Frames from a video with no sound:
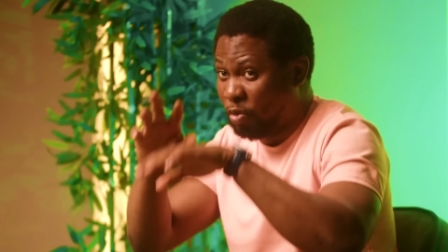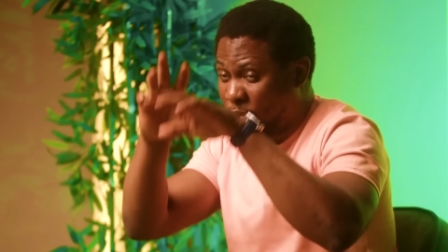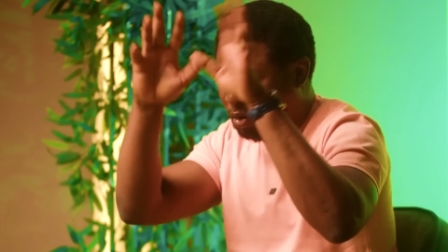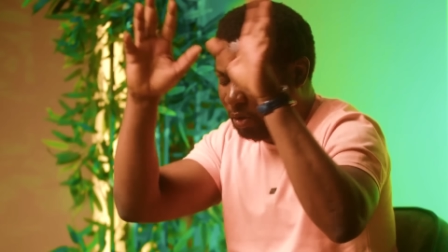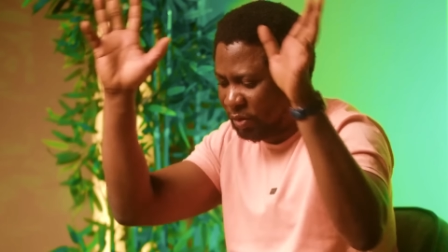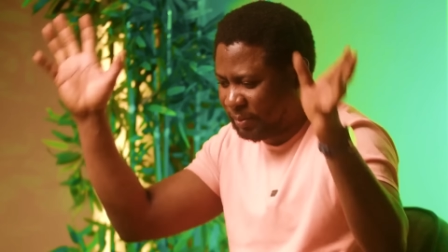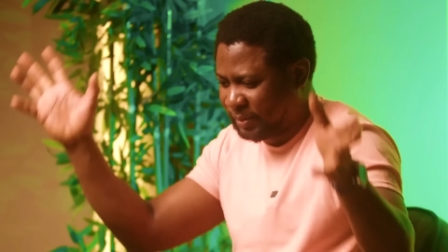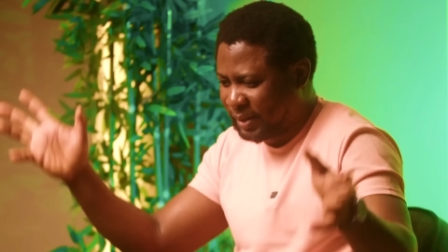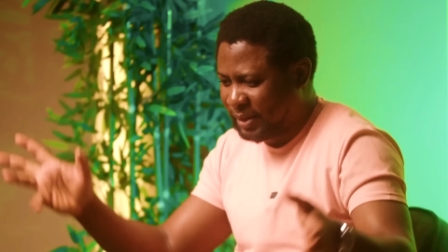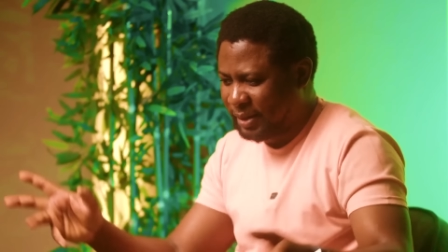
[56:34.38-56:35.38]
world
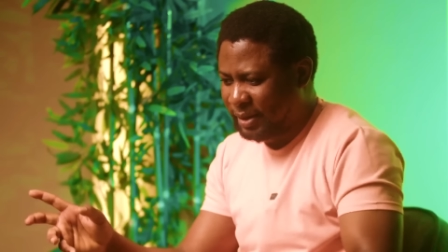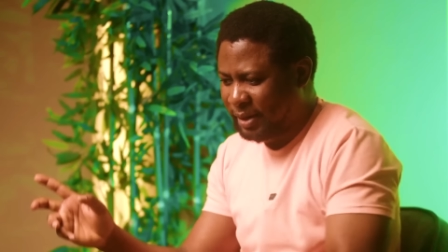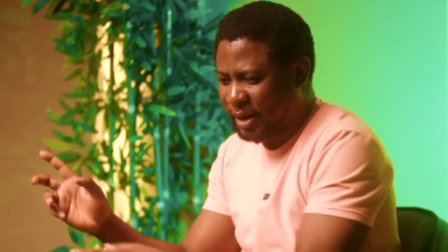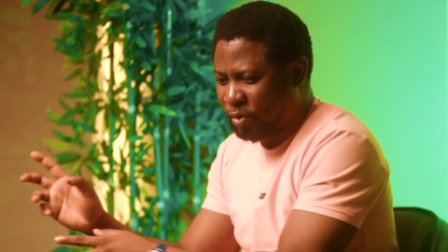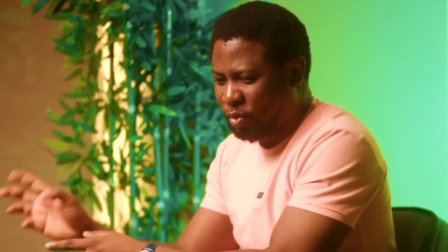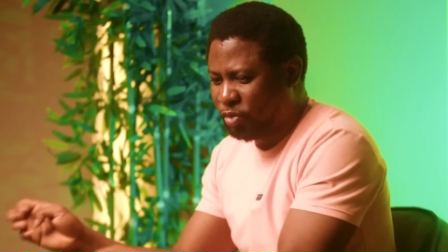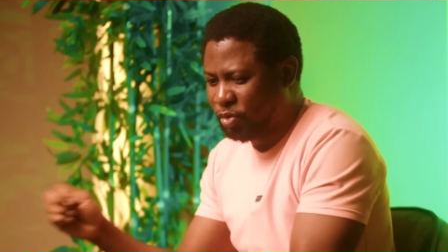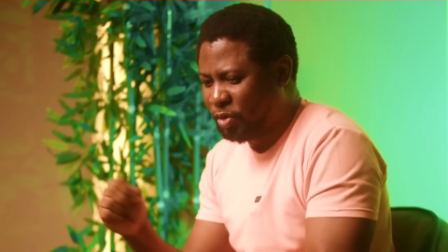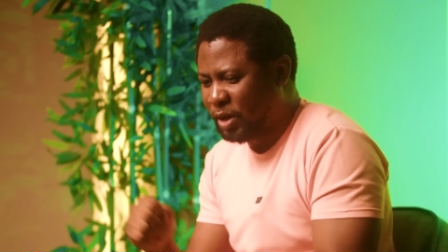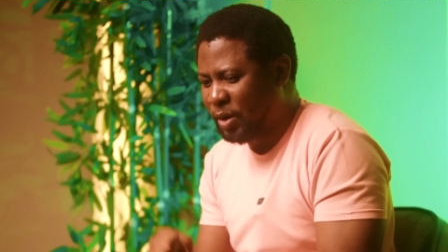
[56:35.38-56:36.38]
can hold
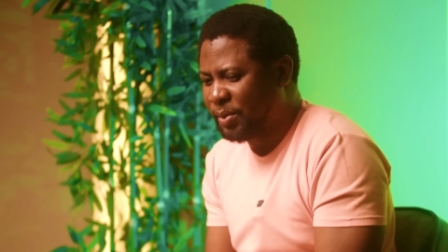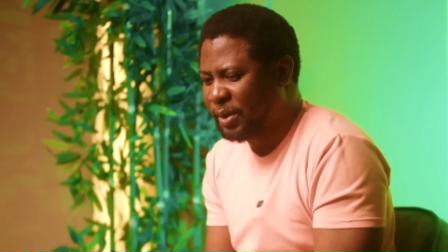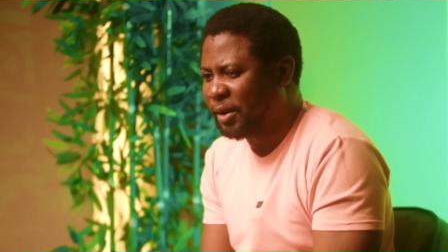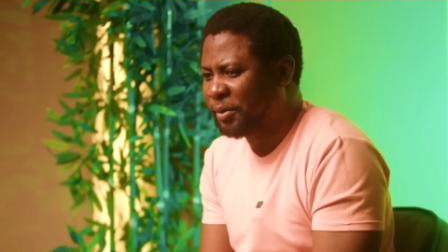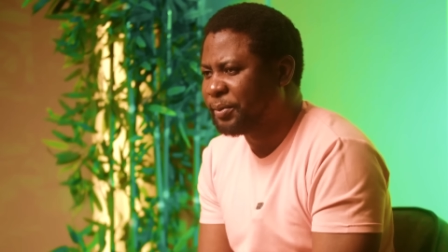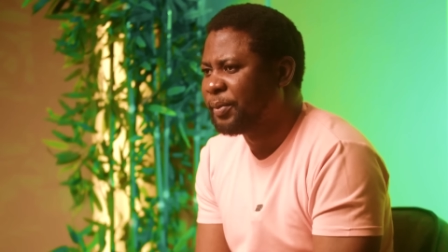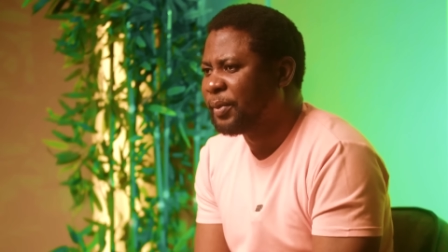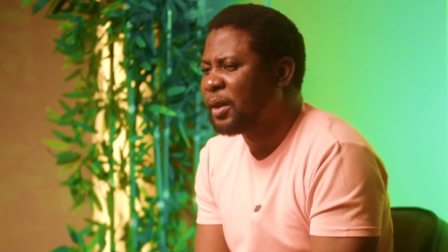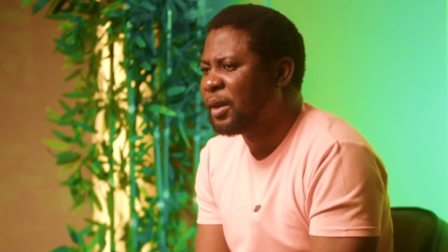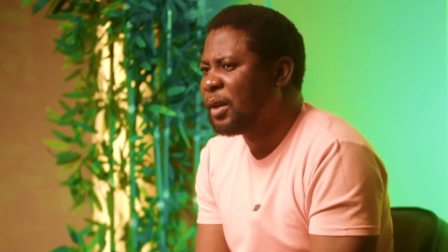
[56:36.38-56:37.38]
you on our behalf.
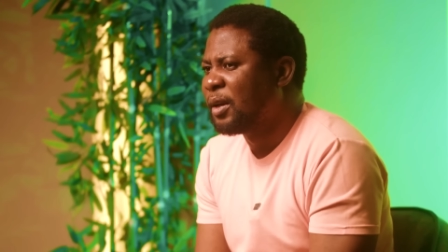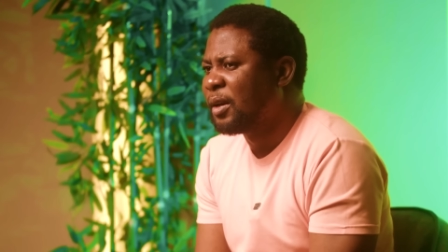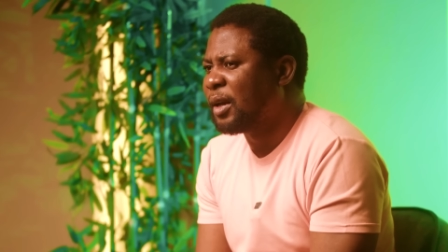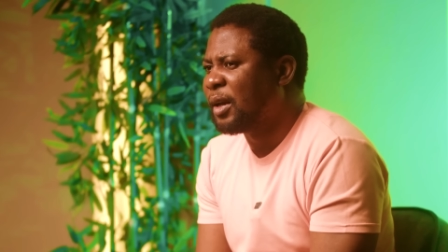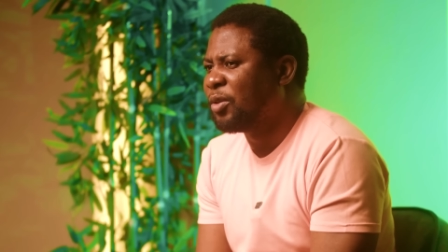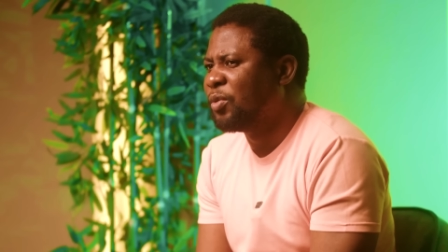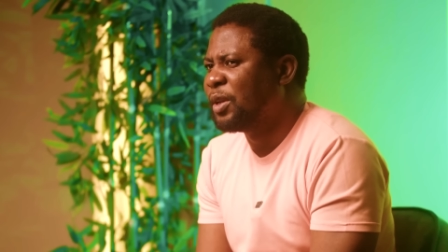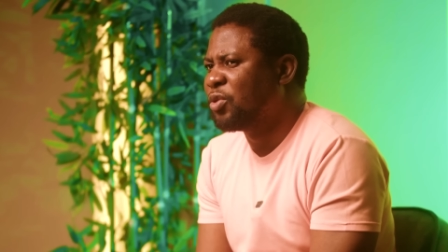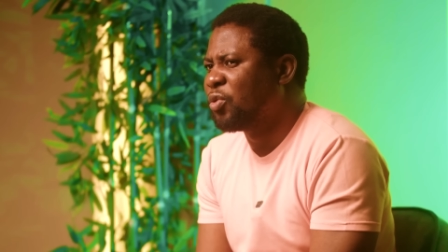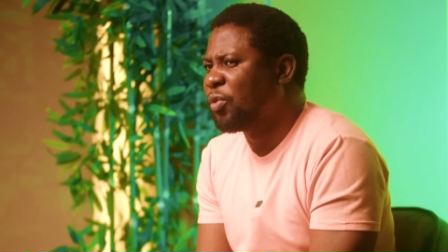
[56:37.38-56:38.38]
That you
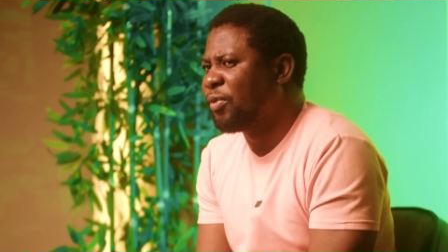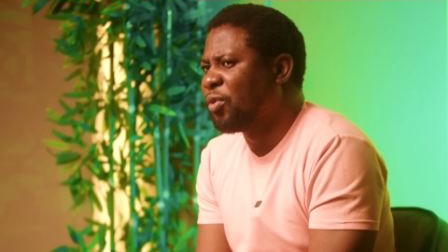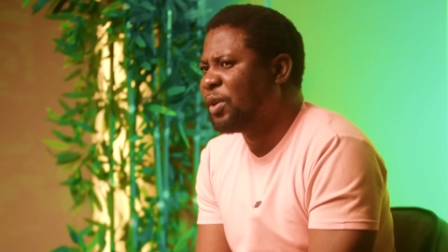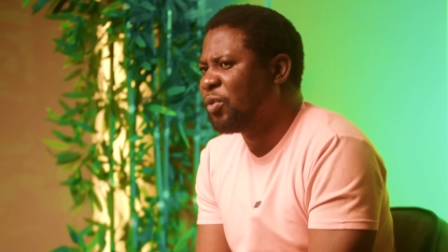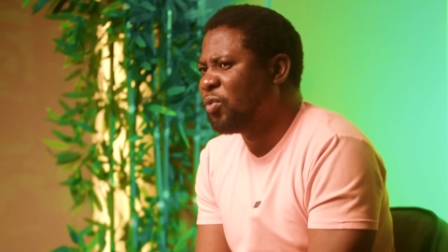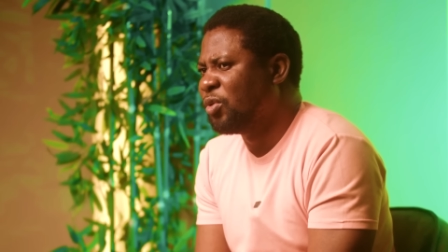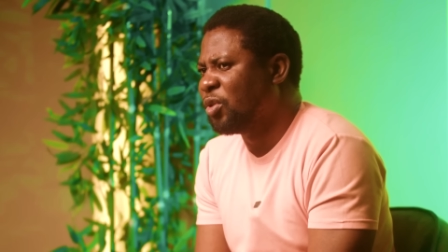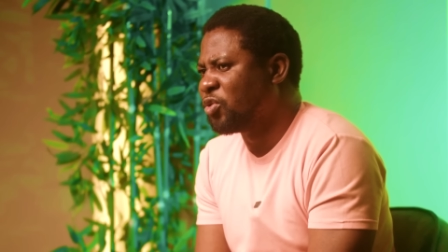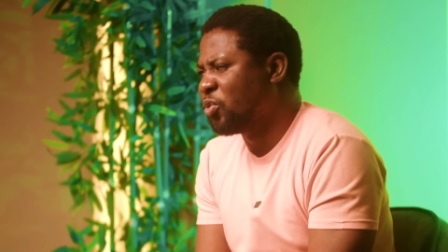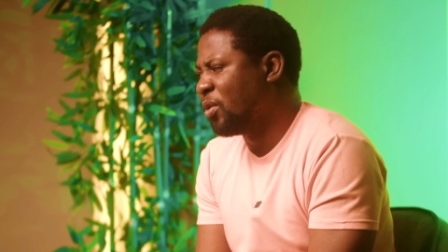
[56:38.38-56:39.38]
need to chronicle your
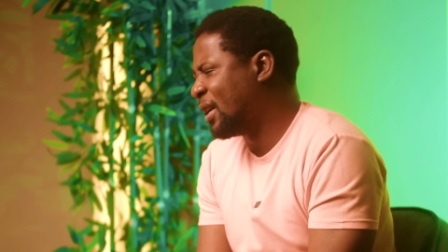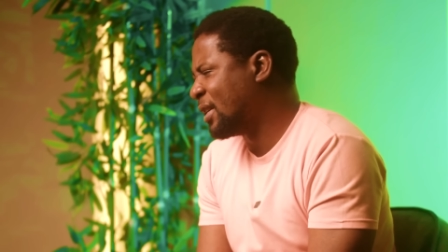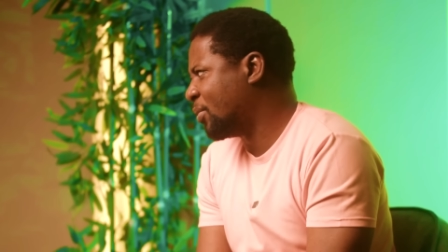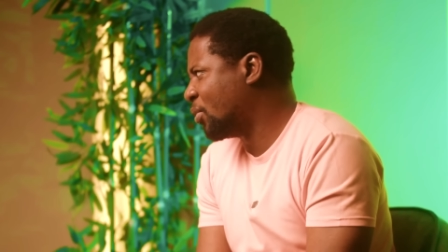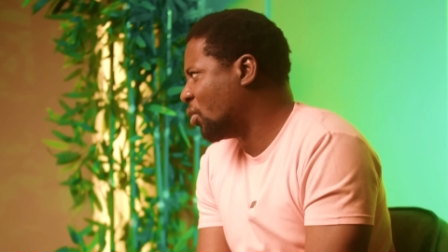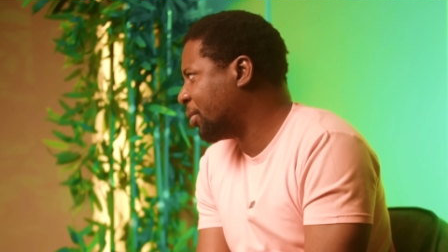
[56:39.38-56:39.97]
story as a book,